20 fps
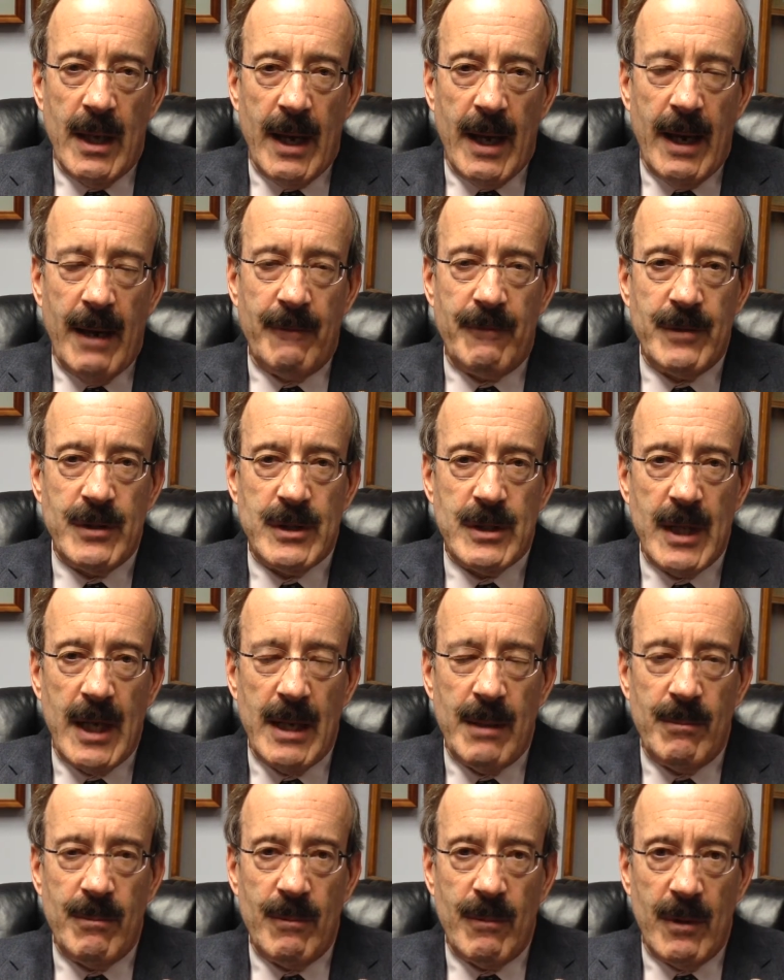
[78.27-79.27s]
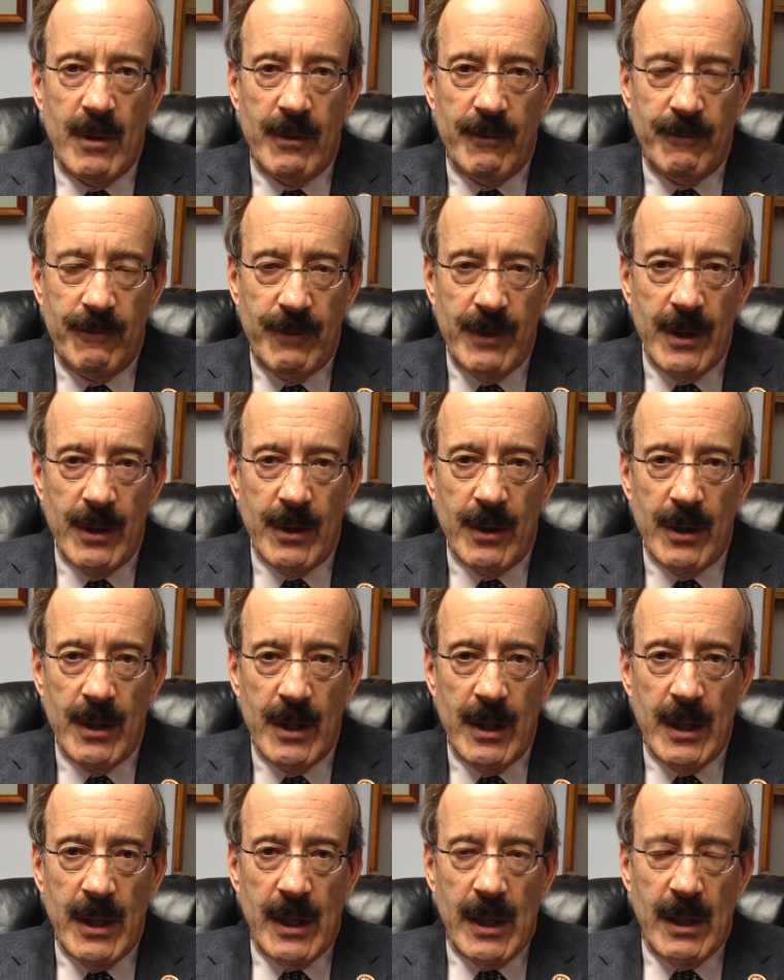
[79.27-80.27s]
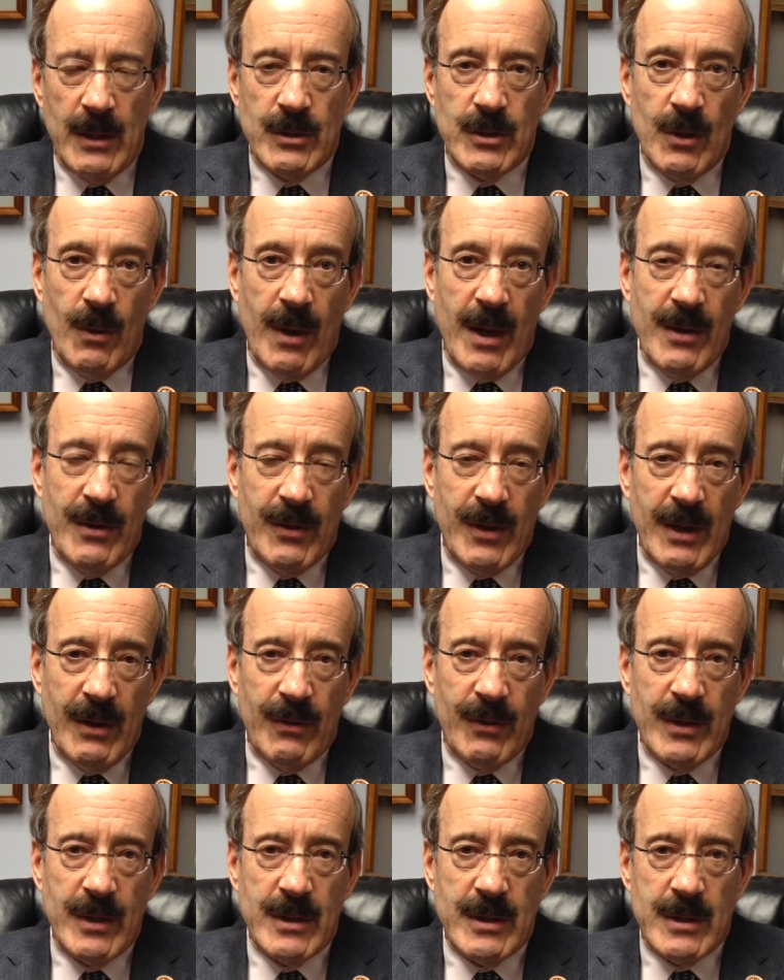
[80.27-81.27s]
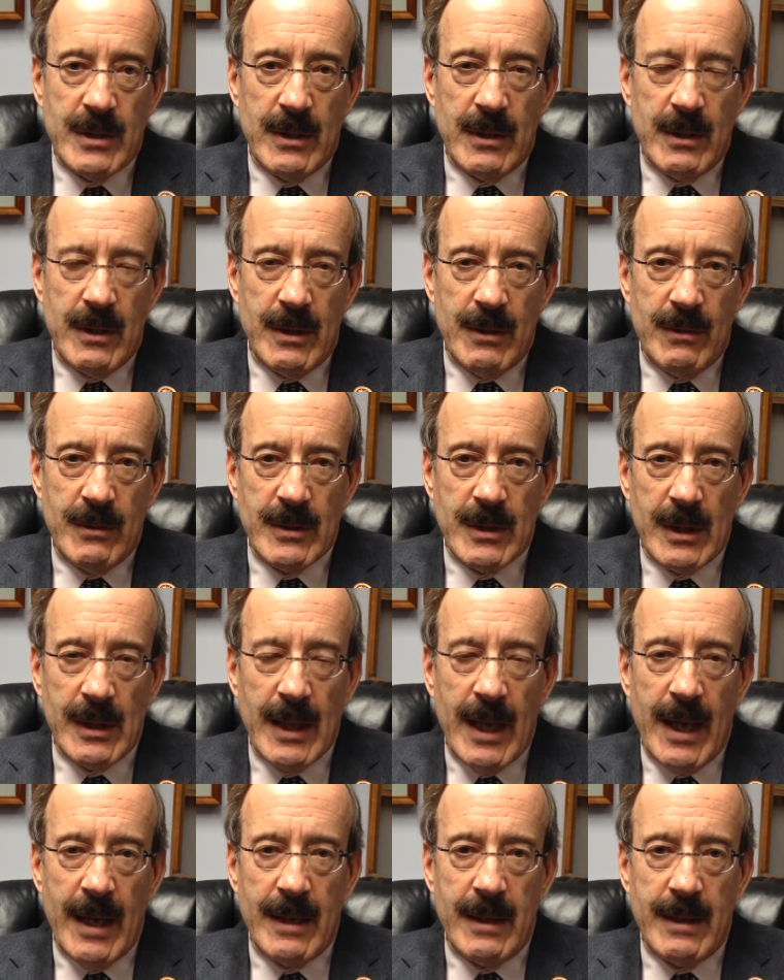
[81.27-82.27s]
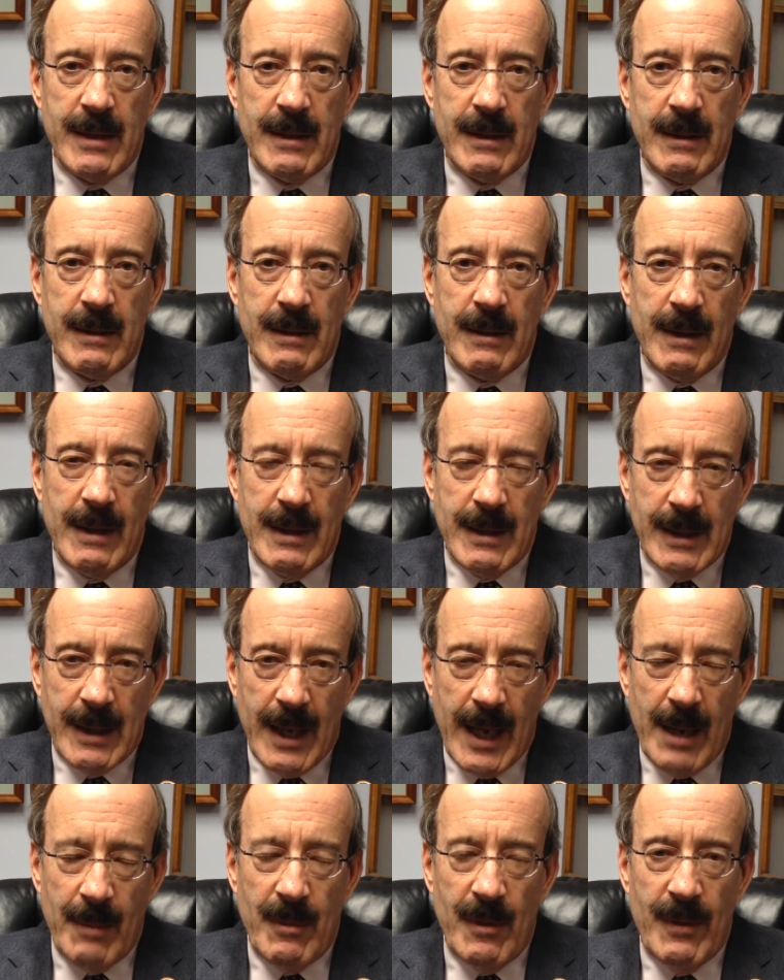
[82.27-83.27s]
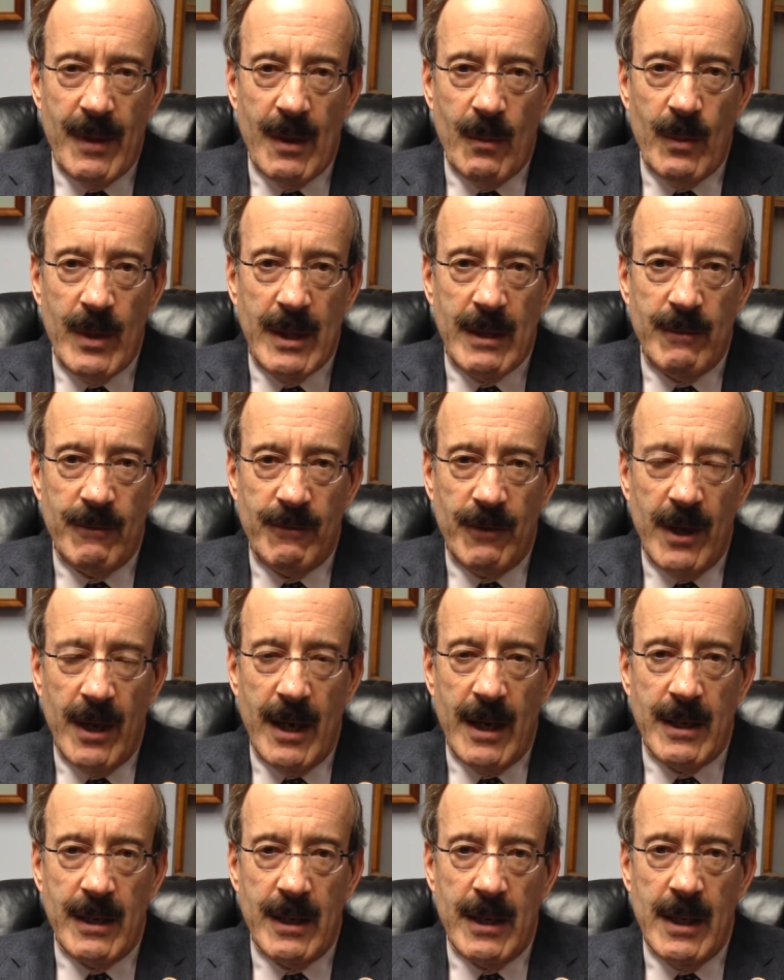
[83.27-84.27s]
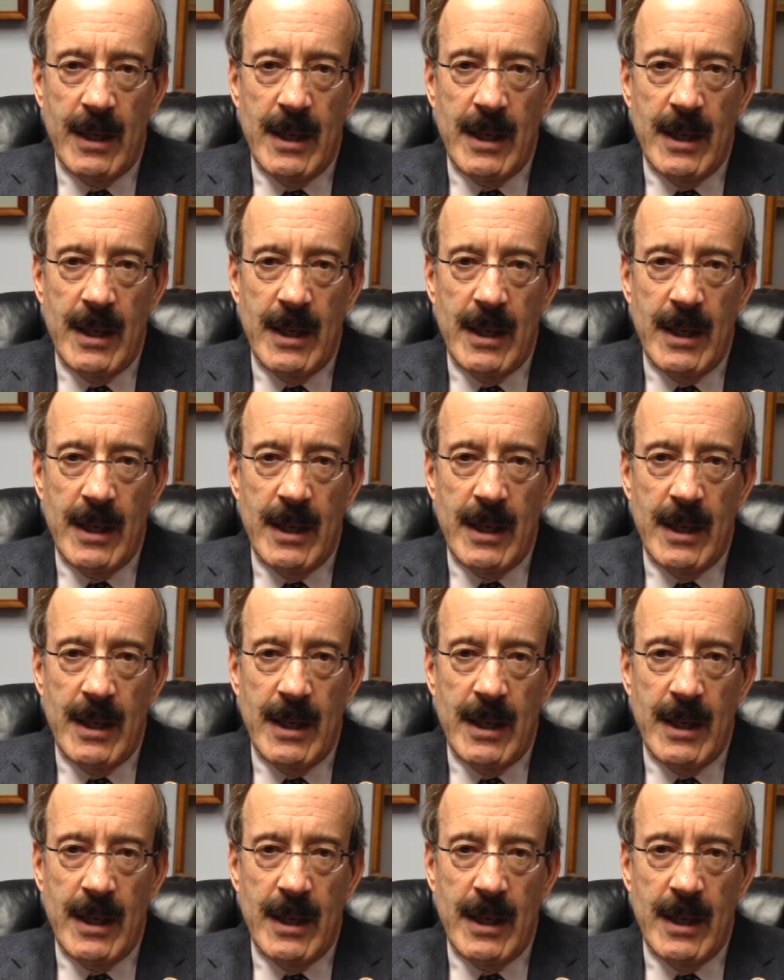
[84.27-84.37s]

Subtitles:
have the same fear. And so I think that there is a lot in common that we can find.